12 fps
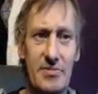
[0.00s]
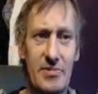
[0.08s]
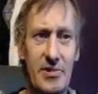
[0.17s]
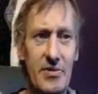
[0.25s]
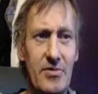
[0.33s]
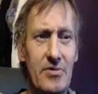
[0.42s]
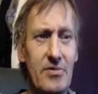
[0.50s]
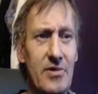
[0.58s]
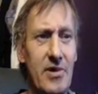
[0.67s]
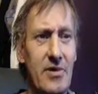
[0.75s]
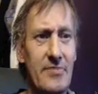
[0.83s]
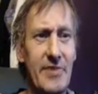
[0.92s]
you know,
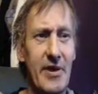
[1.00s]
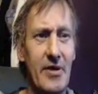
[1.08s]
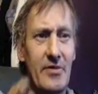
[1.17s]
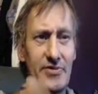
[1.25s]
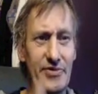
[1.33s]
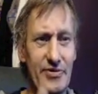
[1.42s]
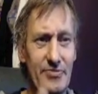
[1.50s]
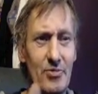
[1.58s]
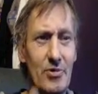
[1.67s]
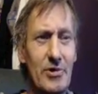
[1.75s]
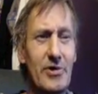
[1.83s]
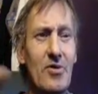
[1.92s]
cut me out some
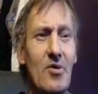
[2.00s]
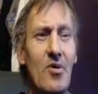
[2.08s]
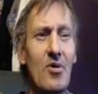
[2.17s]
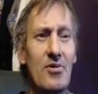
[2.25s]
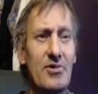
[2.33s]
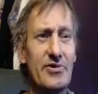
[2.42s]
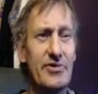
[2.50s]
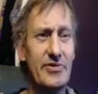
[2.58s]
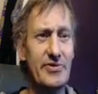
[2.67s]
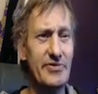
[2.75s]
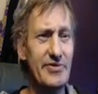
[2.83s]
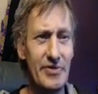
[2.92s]
wooden
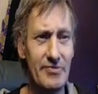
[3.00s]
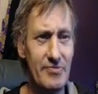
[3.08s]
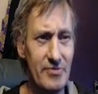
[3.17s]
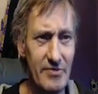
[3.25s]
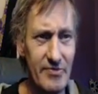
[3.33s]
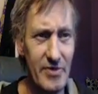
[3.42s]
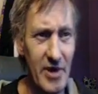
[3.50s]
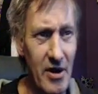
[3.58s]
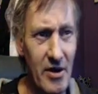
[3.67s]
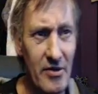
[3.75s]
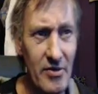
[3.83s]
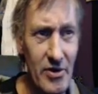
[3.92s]
horses, even if they
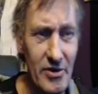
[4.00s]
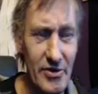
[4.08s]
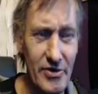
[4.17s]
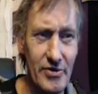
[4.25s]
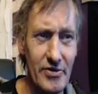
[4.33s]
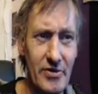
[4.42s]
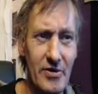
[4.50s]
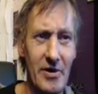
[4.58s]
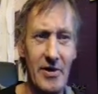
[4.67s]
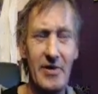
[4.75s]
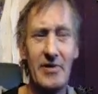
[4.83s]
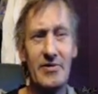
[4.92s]
didn't look too
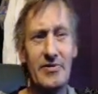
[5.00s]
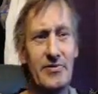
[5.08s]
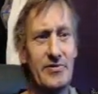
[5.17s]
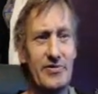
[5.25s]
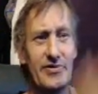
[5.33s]
great, and